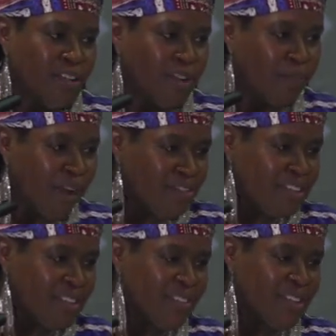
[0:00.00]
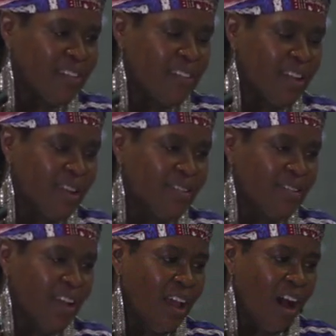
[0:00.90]
So brothers and sisters,
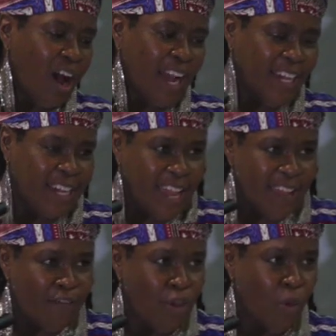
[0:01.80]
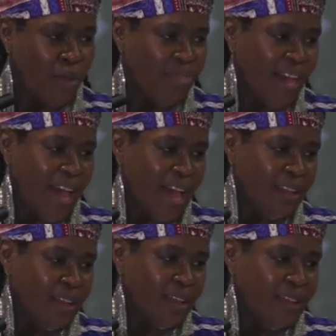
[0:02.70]
I leave you on
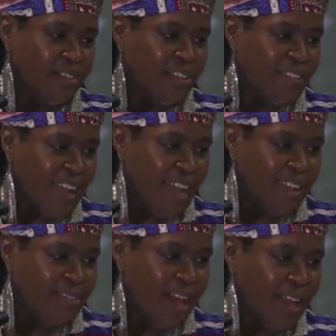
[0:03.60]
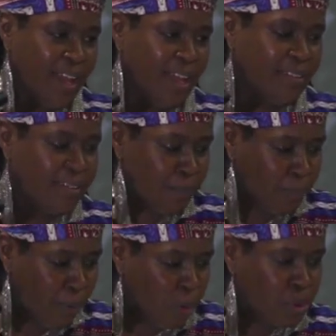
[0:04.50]
that to say that it's
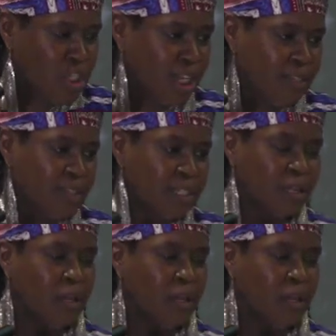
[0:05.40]
important